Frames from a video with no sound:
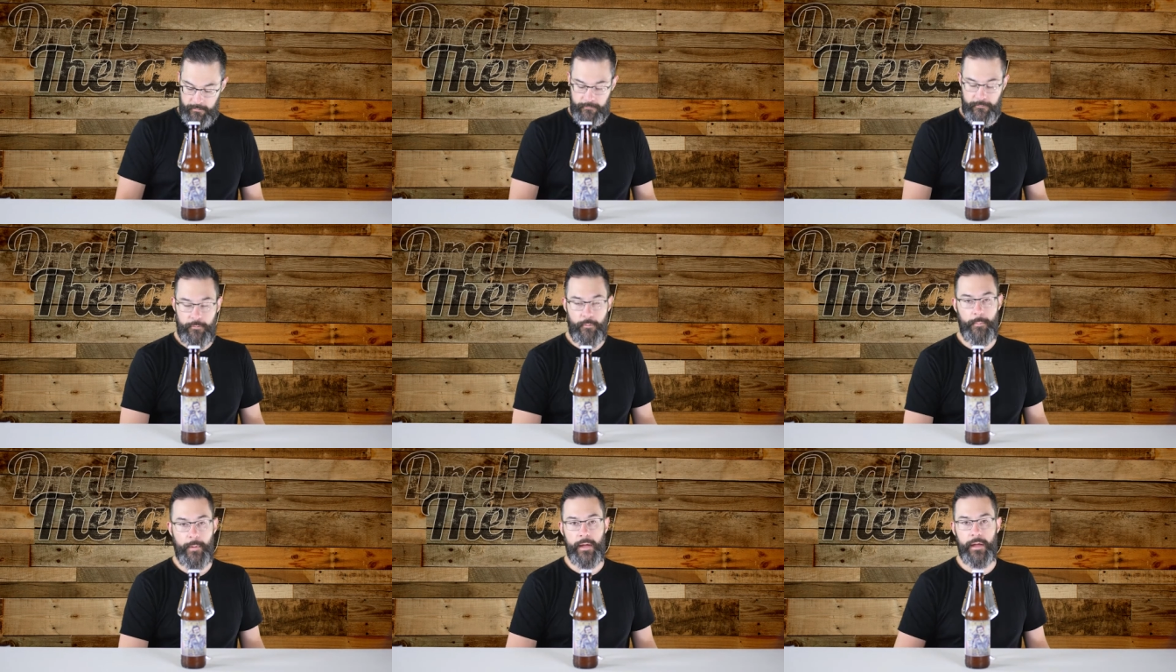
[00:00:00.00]

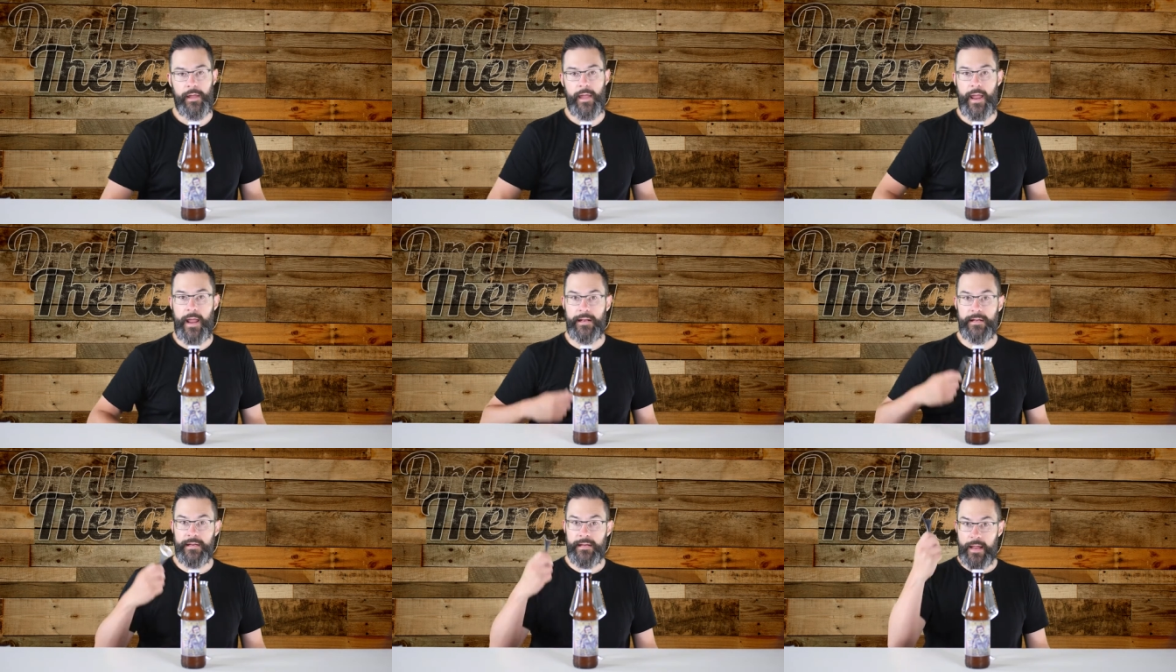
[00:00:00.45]
for my
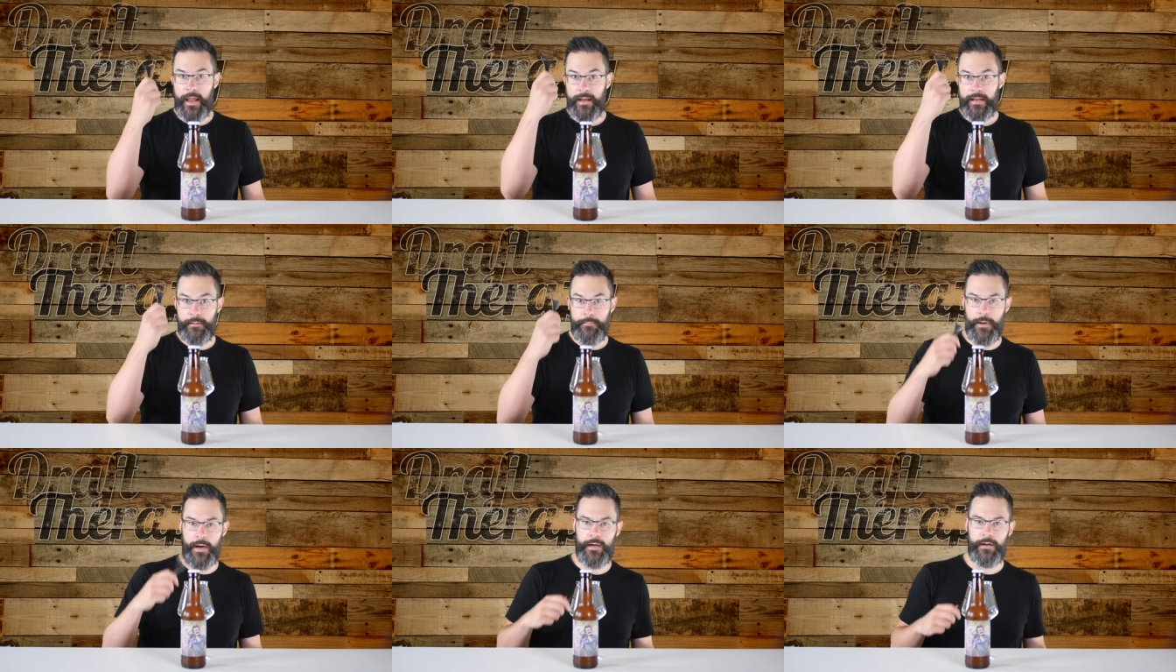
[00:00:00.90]
handy
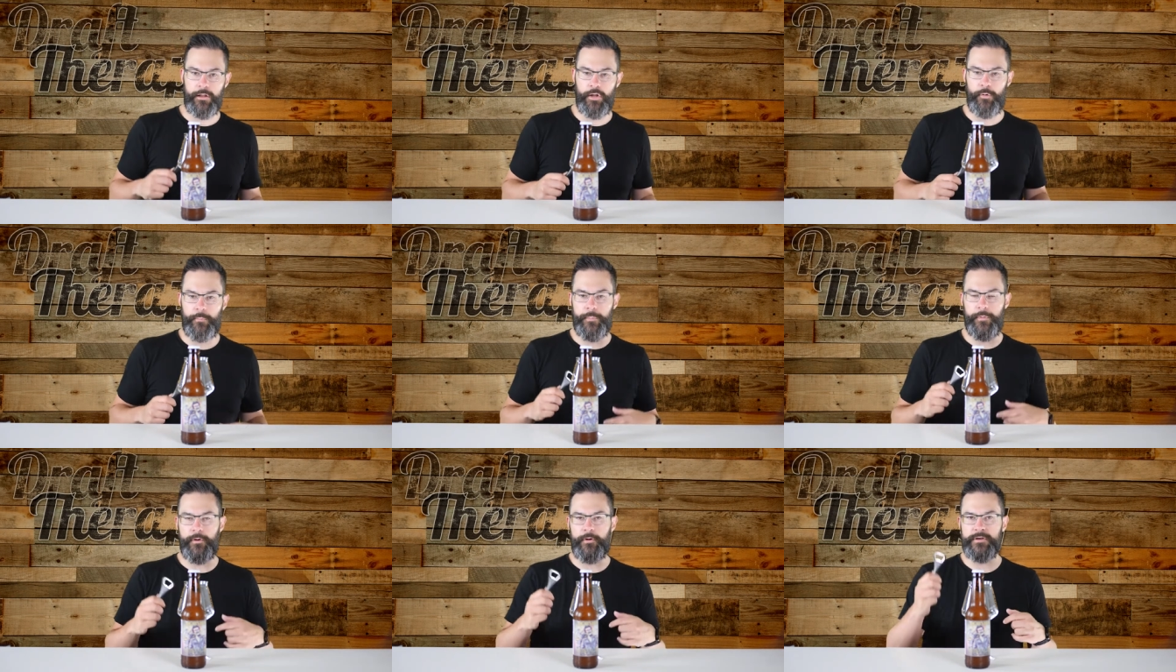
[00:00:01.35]
dandy bottle
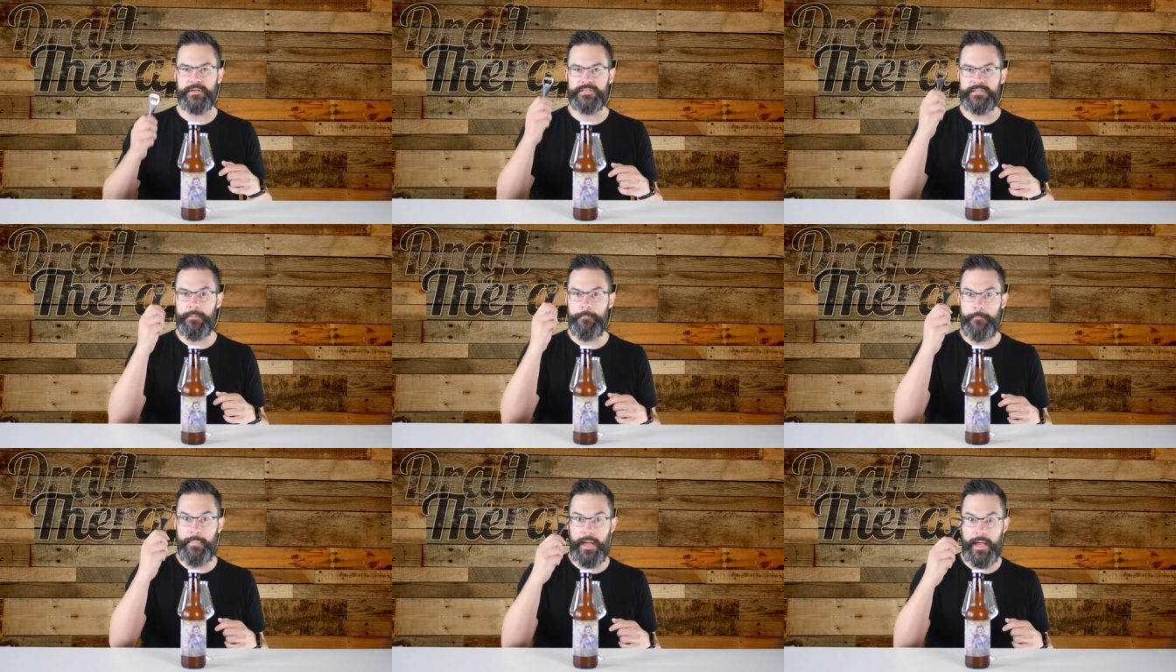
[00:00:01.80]
opener, because
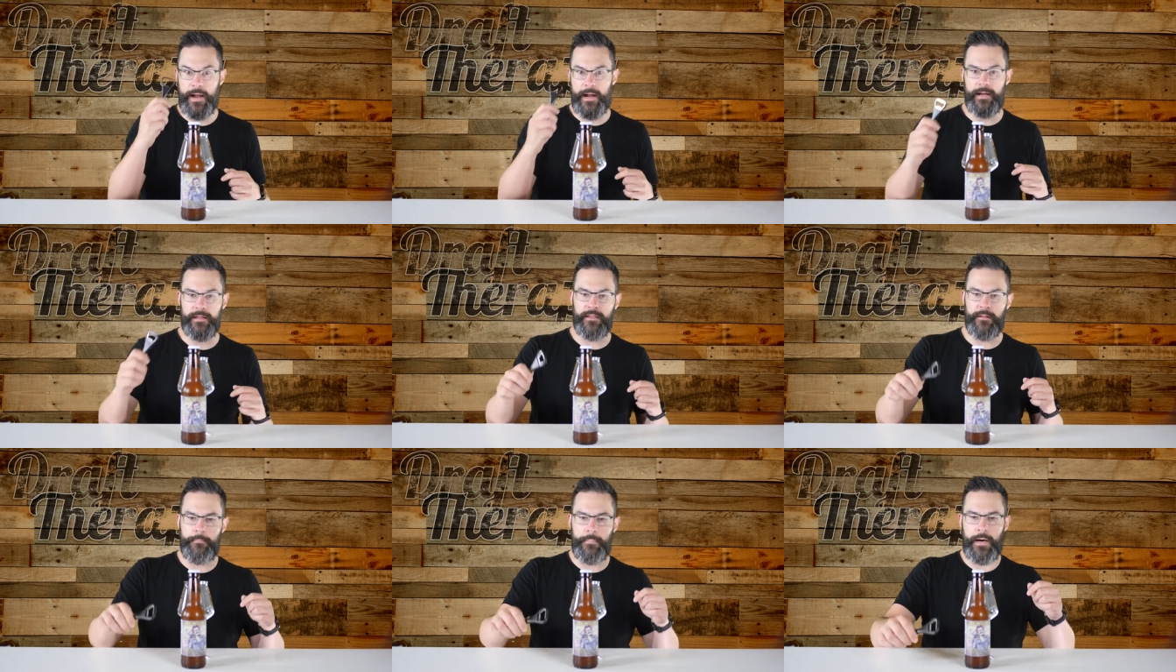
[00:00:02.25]
I'm back
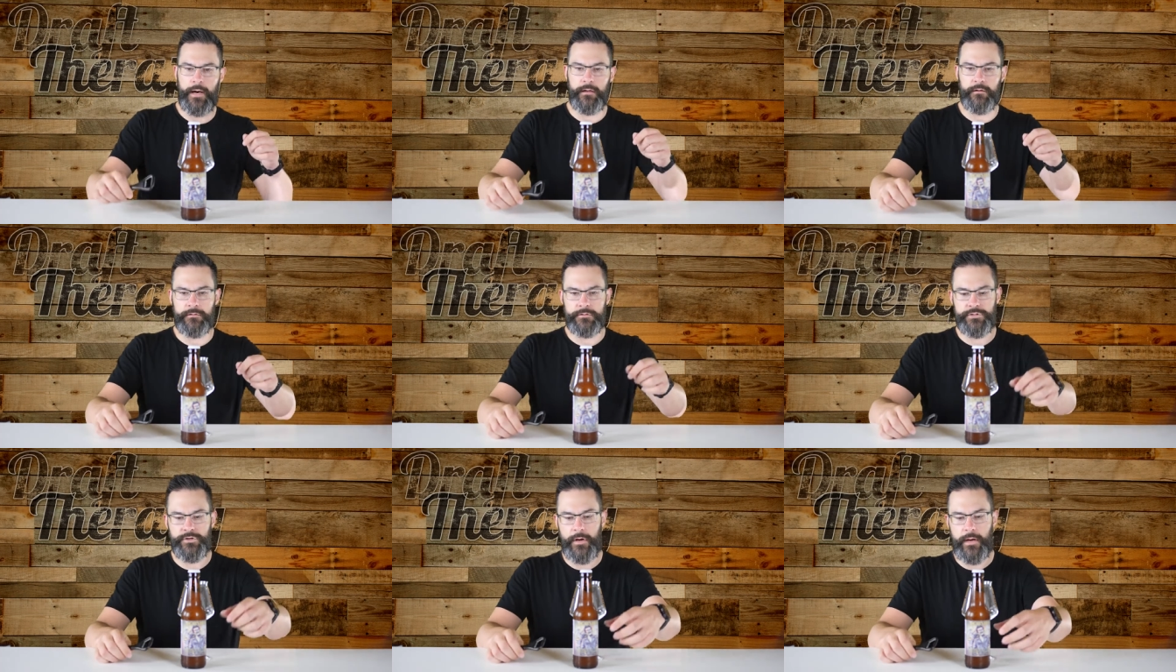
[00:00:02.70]
on the
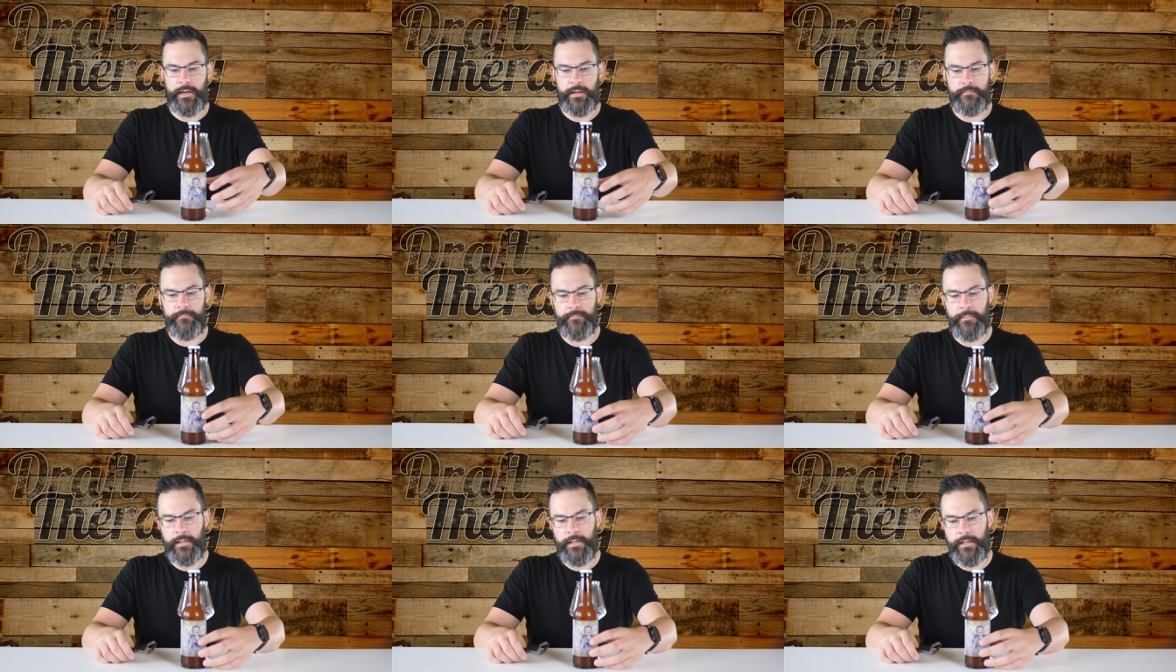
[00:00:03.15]
bottle
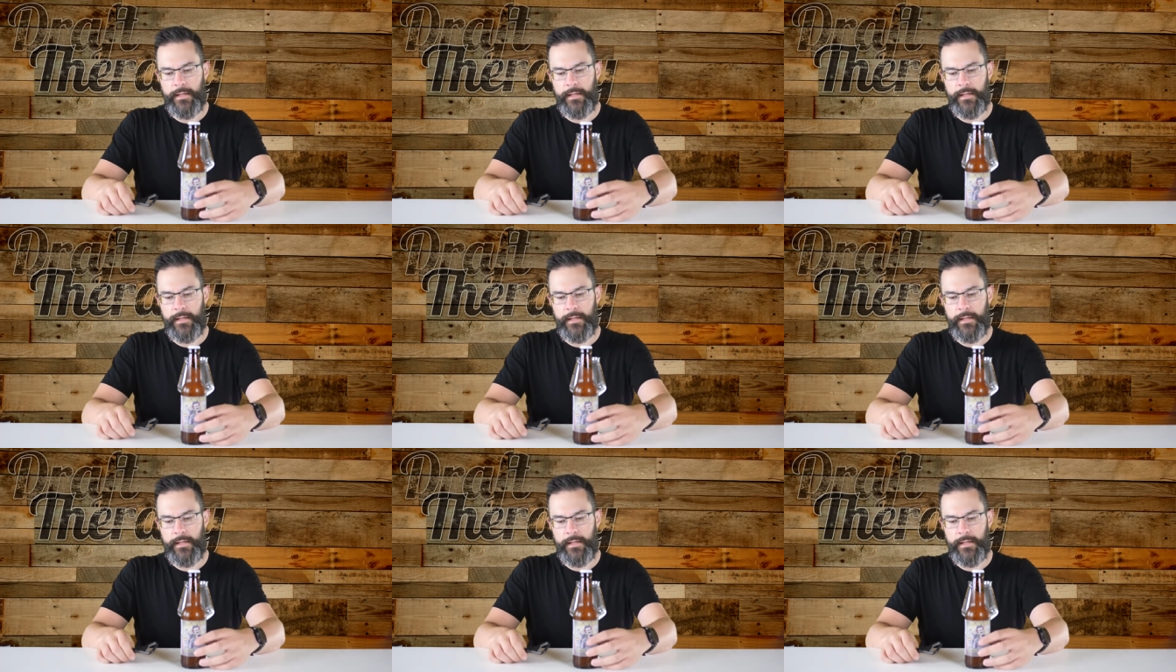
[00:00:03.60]
train.